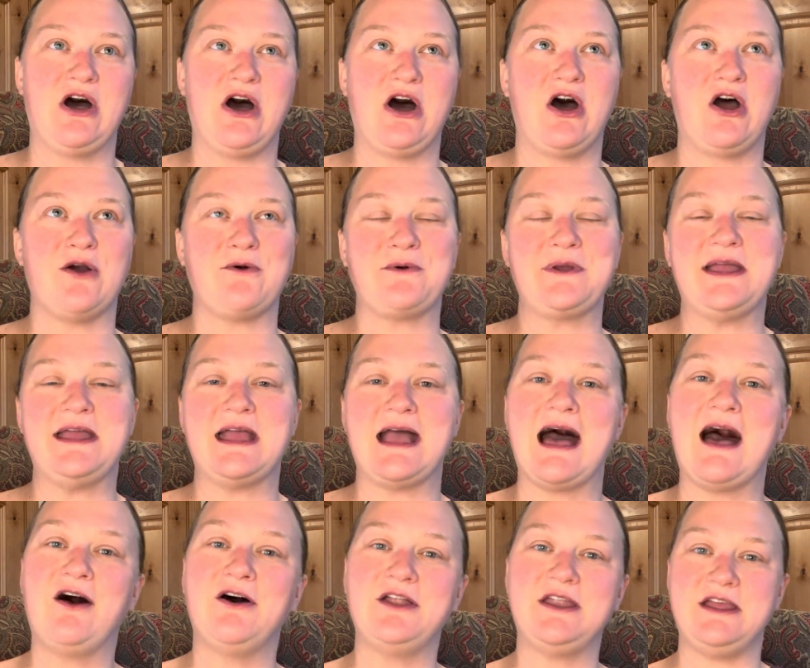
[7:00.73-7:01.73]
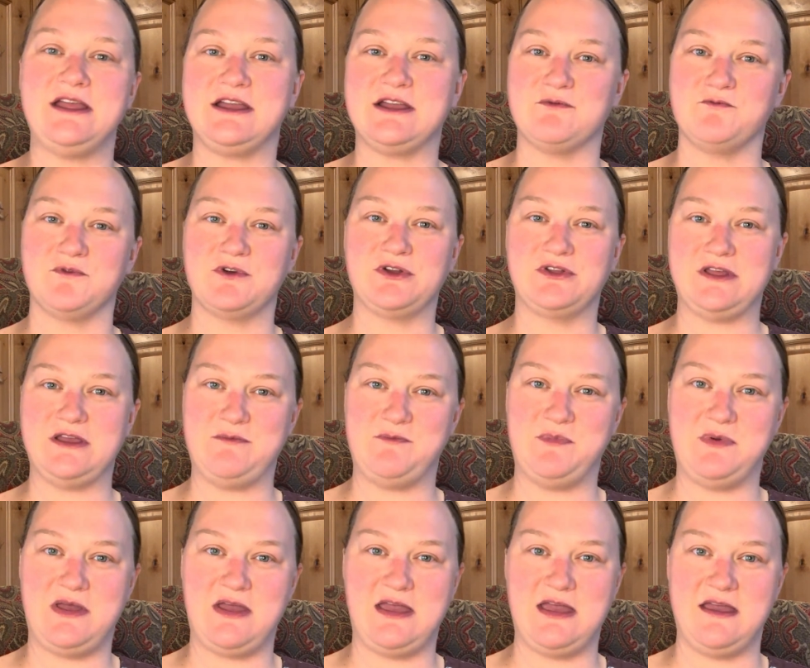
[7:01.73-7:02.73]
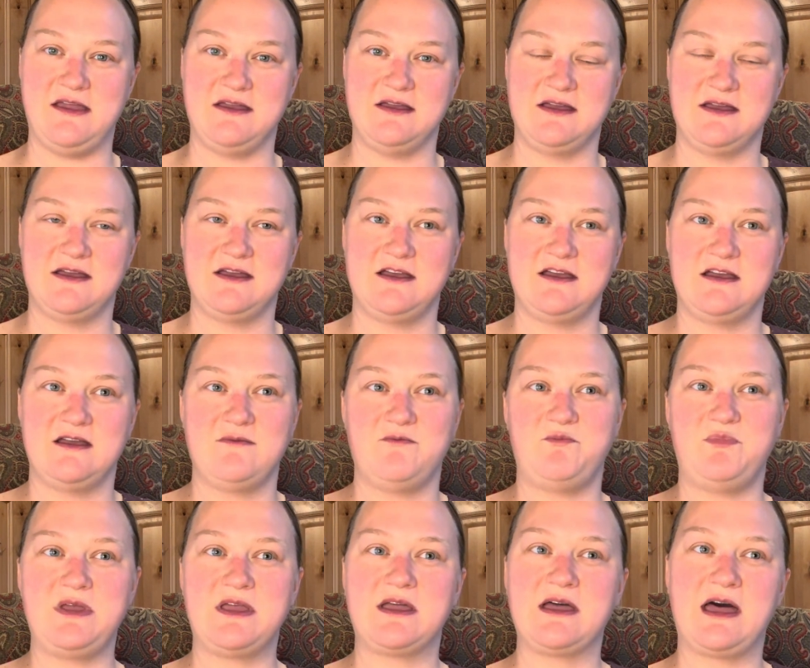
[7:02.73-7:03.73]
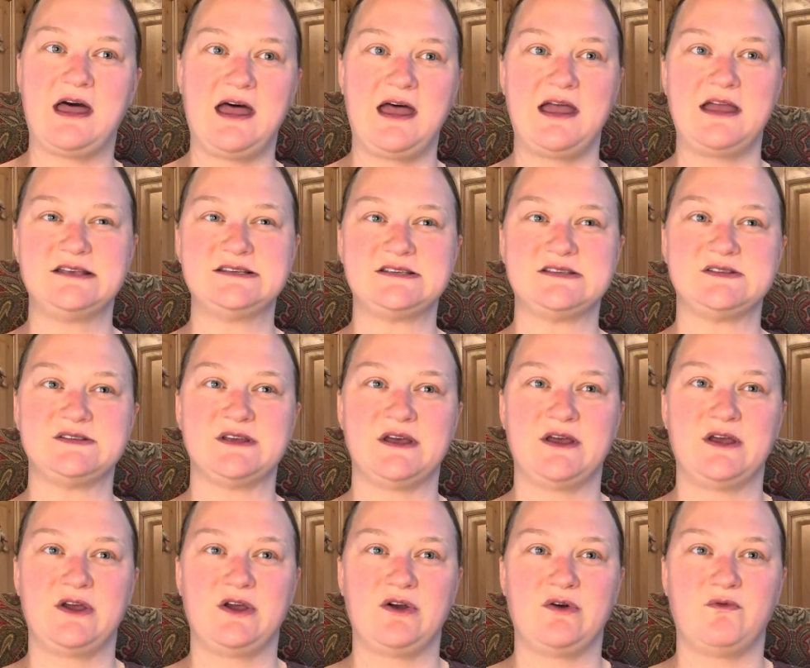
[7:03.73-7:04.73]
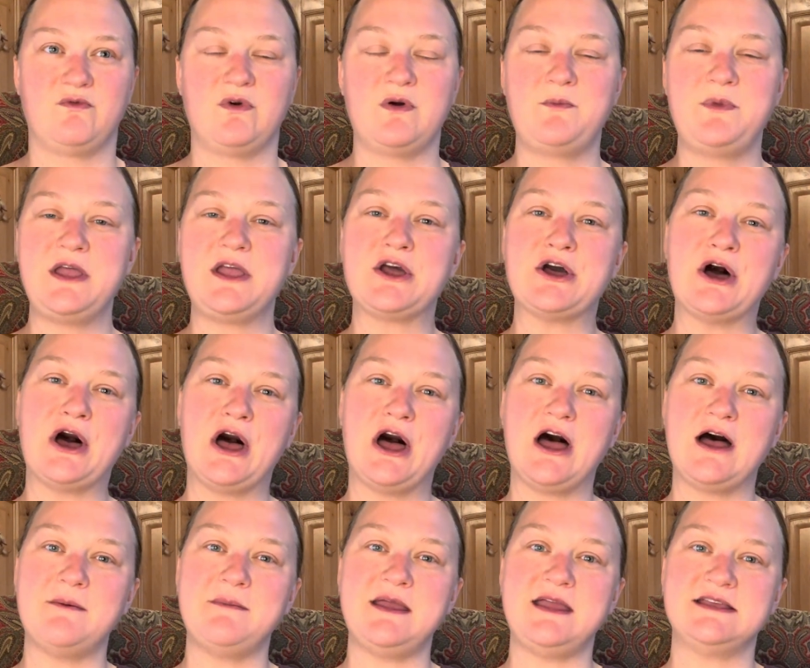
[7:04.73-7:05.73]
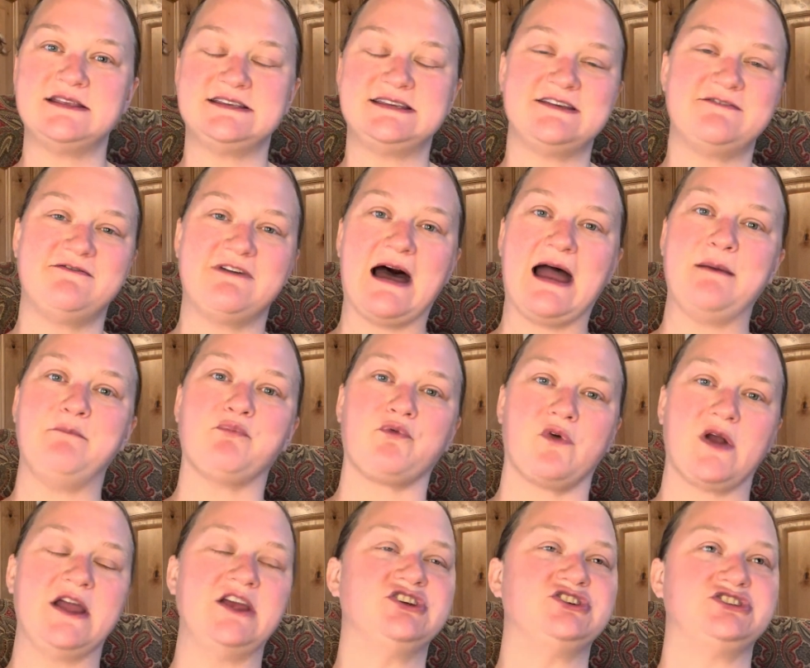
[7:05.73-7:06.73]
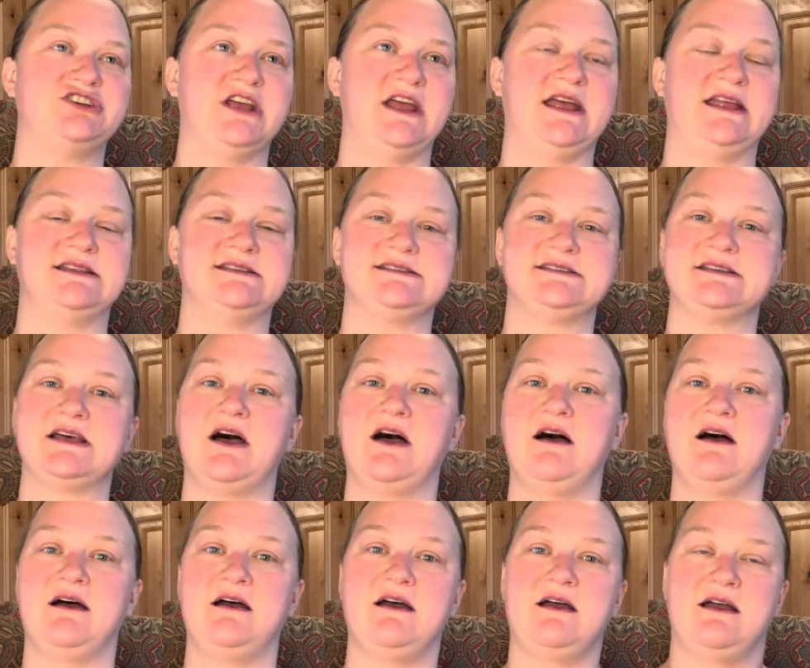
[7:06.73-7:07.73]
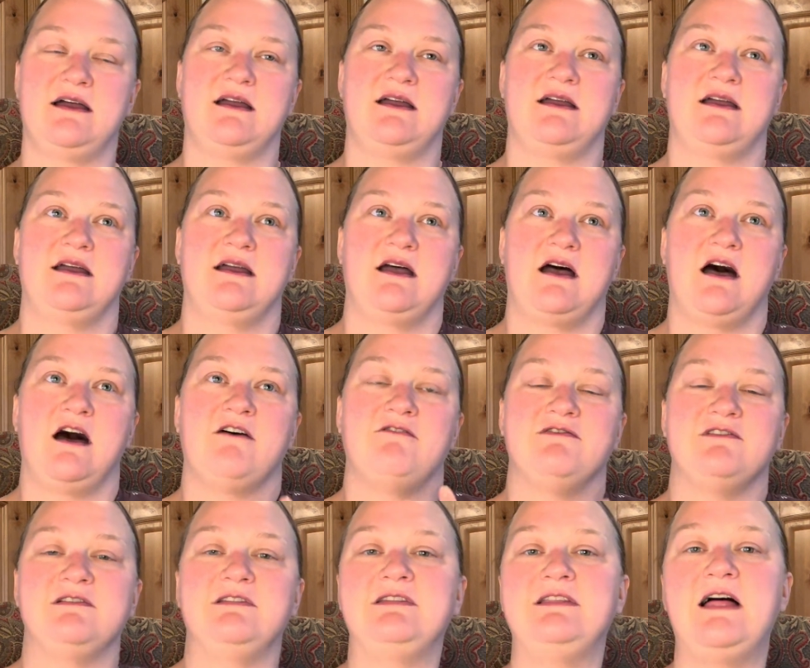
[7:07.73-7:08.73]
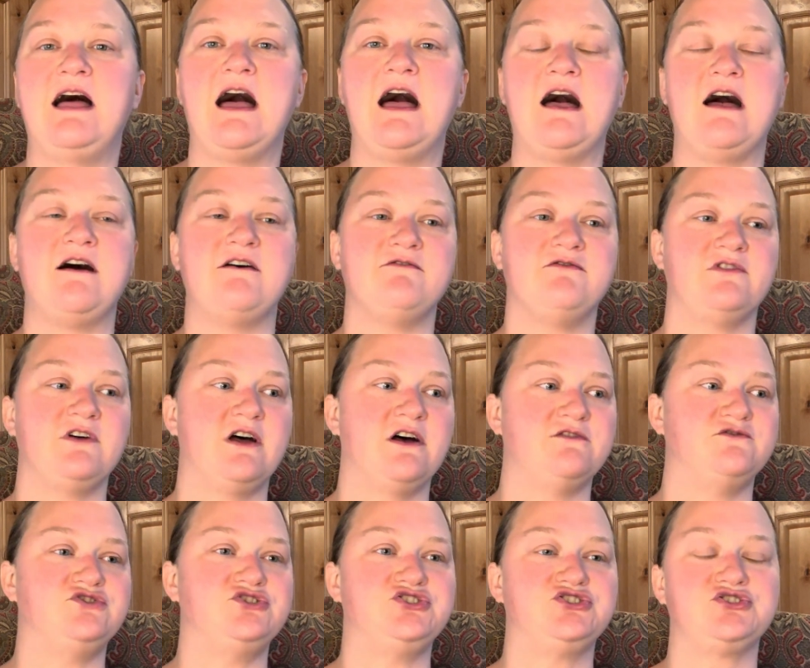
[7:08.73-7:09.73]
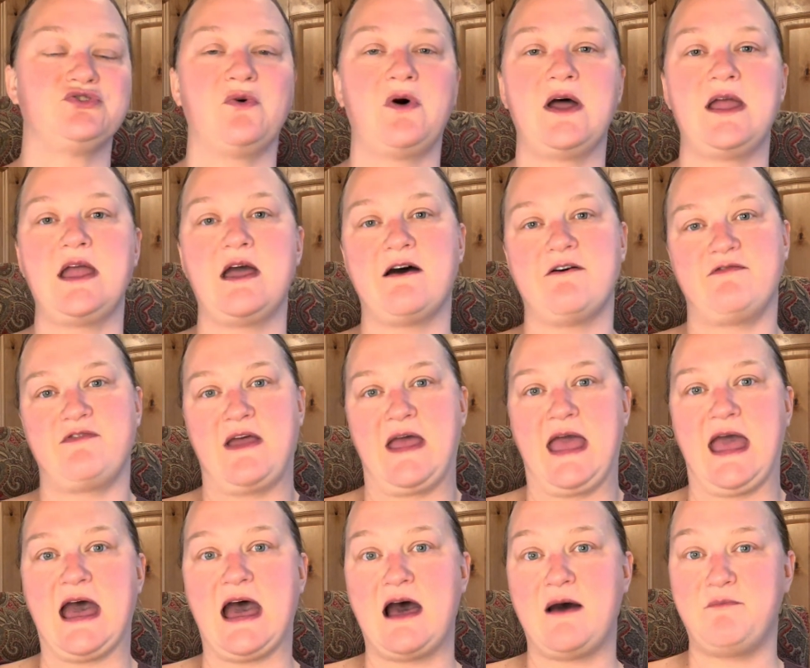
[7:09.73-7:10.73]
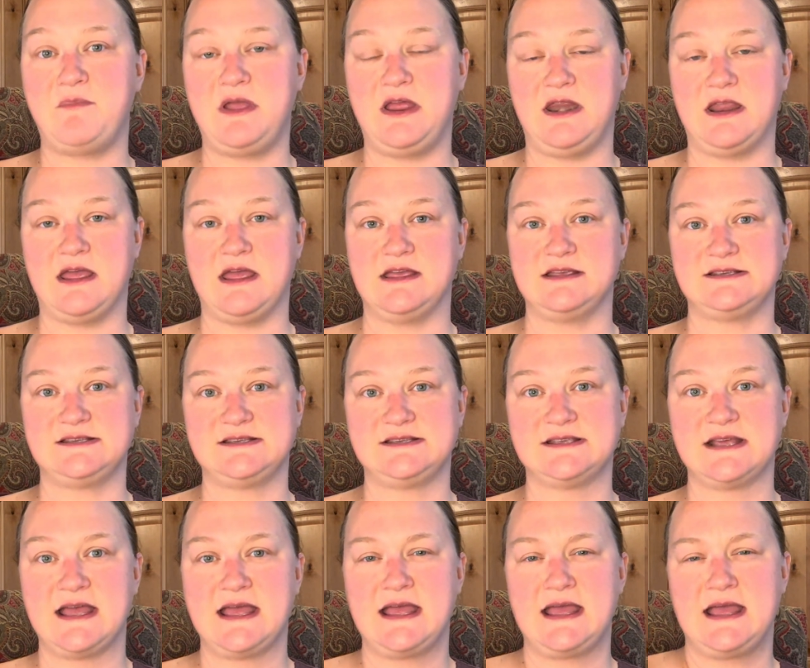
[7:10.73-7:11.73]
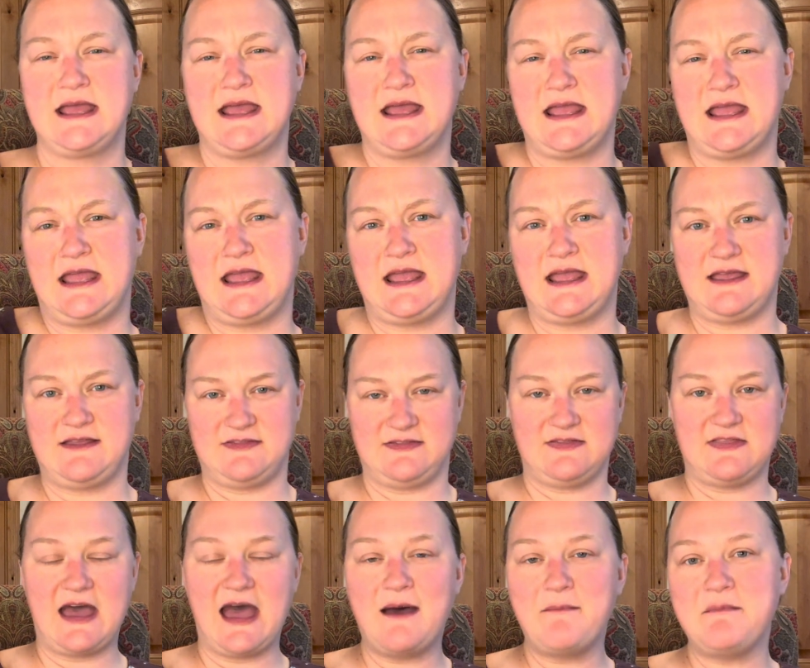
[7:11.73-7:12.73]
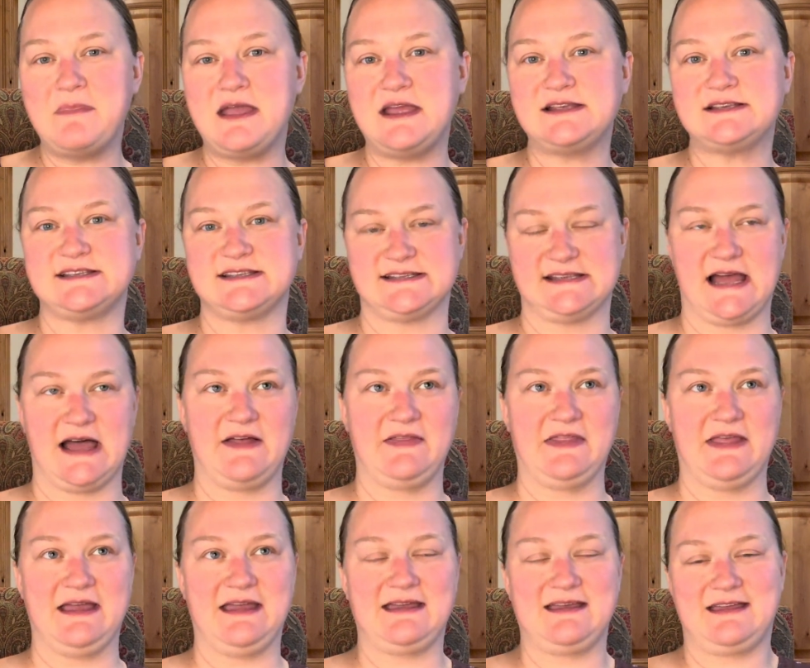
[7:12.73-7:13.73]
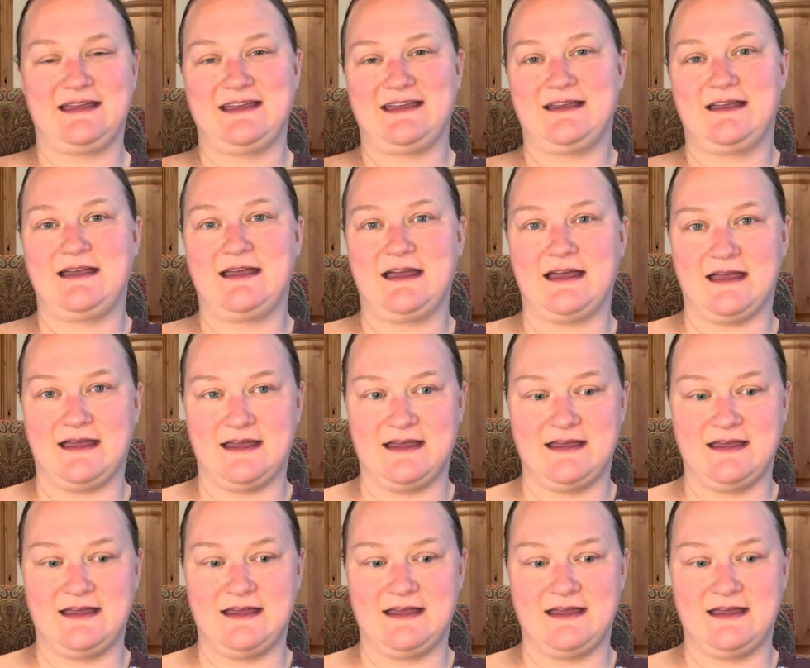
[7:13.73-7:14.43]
our reality can really be. Because when we come into vibrations of love, of joy, of happiness, that may sound like, ugh,